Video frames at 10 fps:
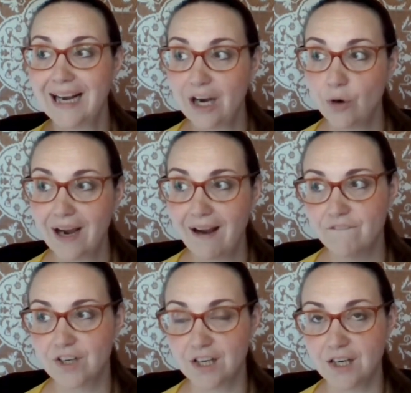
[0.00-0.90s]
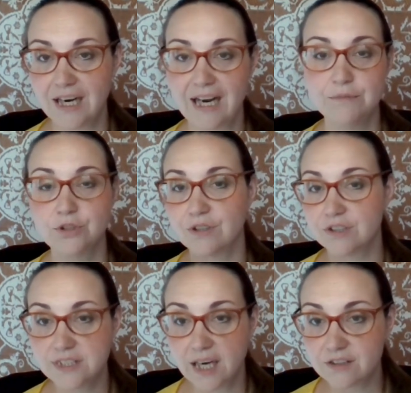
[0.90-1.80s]
However, I'm sure
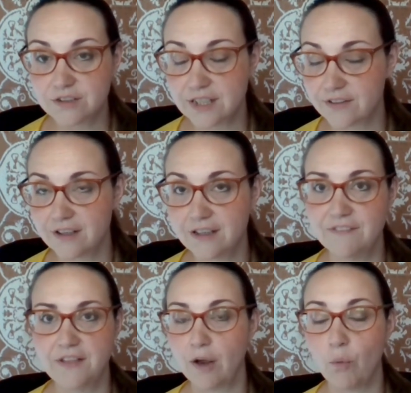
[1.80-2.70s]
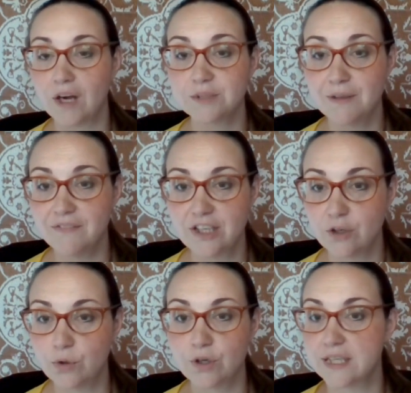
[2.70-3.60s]
there's doctors out there, if they watch my
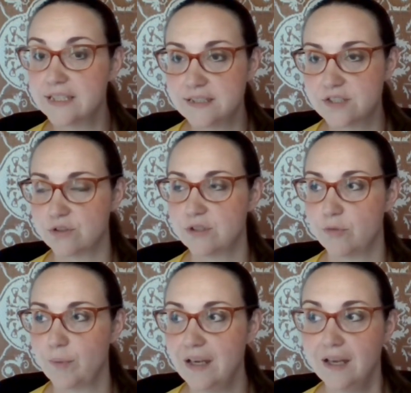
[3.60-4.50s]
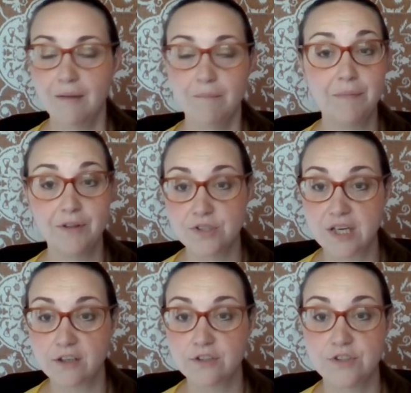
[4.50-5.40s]
video, who are going to disagree with me. Maybe there's
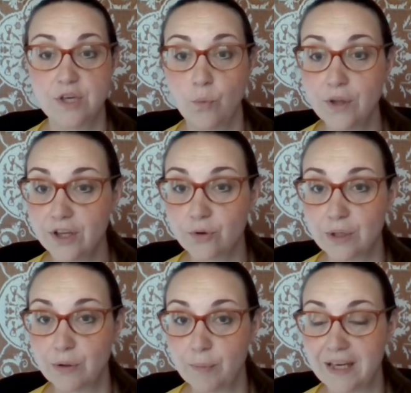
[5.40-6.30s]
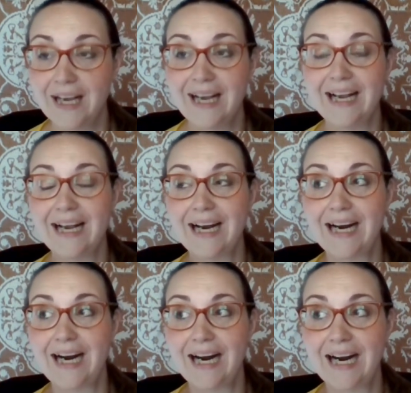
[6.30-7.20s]
doctors that will agree with me.
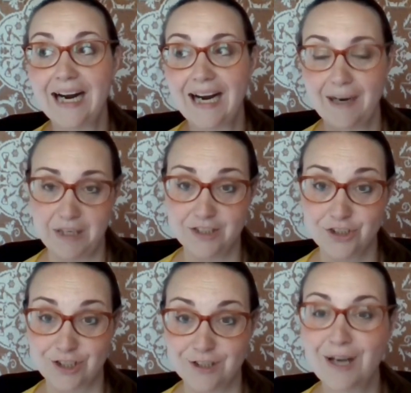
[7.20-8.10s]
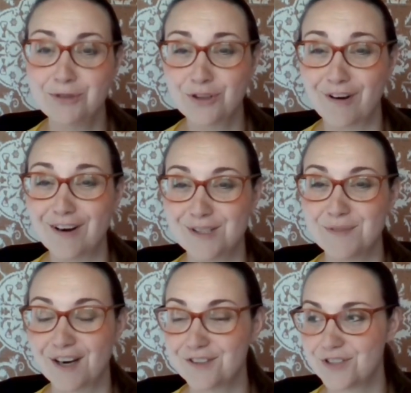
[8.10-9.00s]
I'm not sure. I'm sure there are
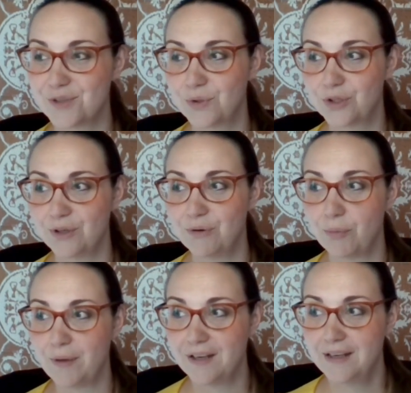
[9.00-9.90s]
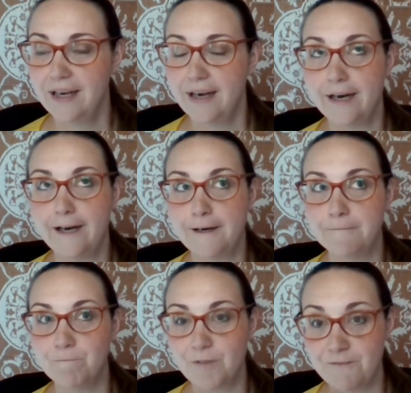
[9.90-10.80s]
some doctors that will agree with me.
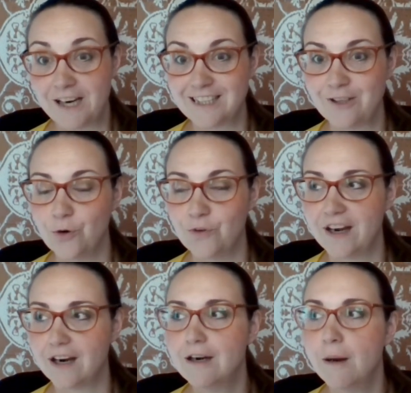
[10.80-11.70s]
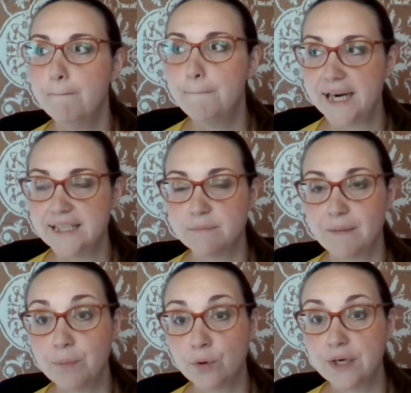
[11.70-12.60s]
Um, in fact, I know who they are. But
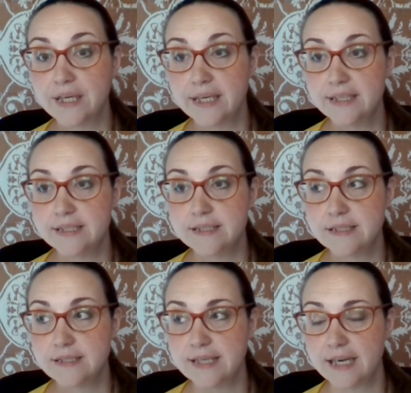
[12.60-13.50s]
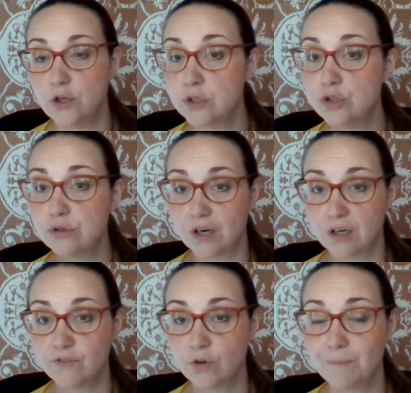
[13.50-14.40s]
my point is, is that you can do
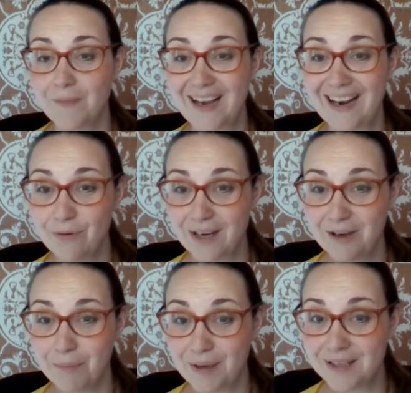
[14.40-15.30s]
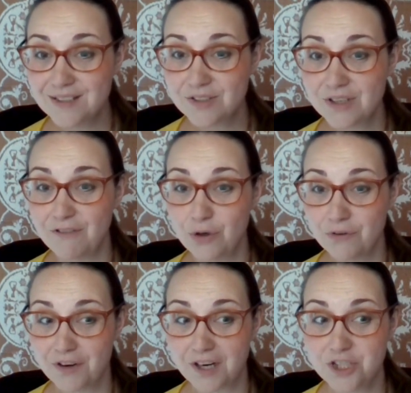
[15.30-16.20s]
carnivore. I recommend if you
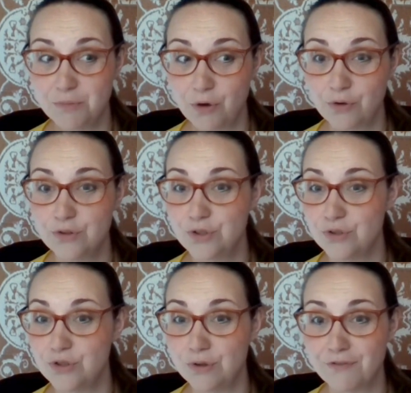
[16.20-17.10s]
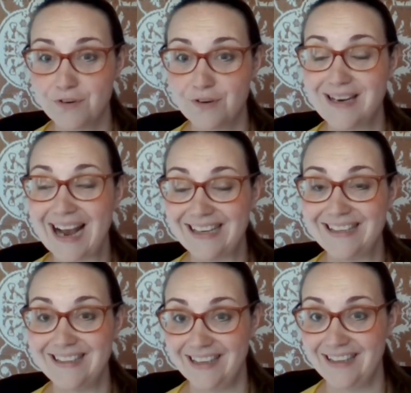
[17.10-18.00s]
have Hashimoto's, do it for
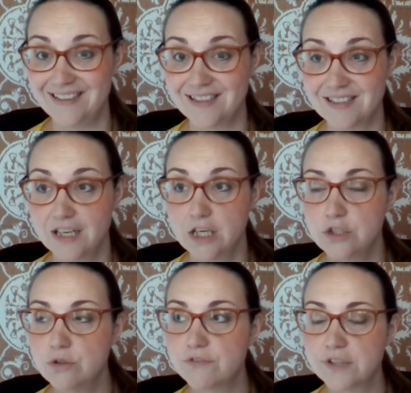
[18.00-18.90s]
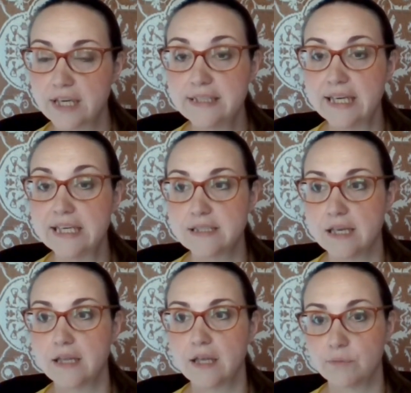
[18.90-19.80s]
ninety days. Do it for ninety days
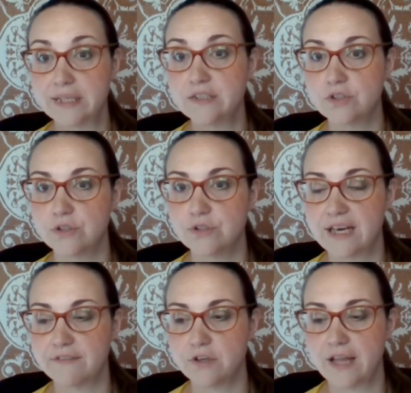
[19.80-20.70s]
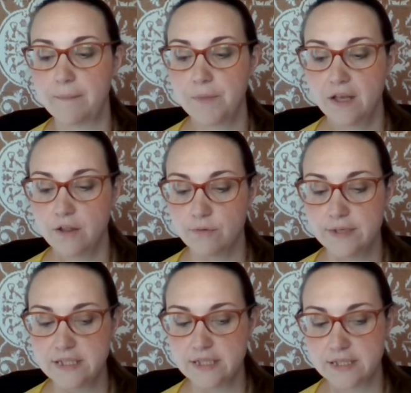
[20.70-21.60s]
and then reintroduce after that. The
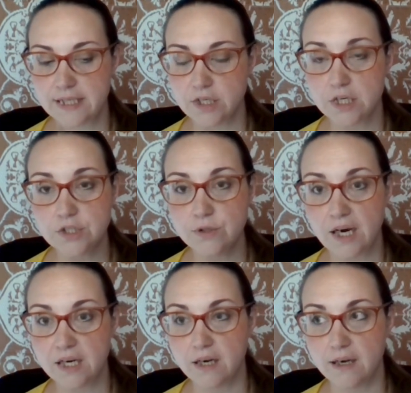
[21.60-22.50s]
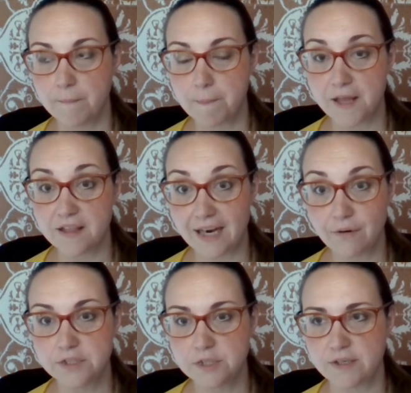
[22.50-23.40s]
reason is I talked to a, um, a
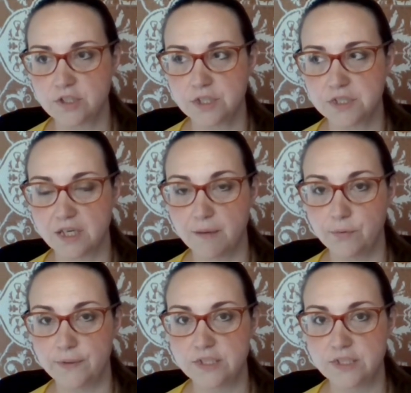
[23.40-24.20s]
thyroid specialist a couple of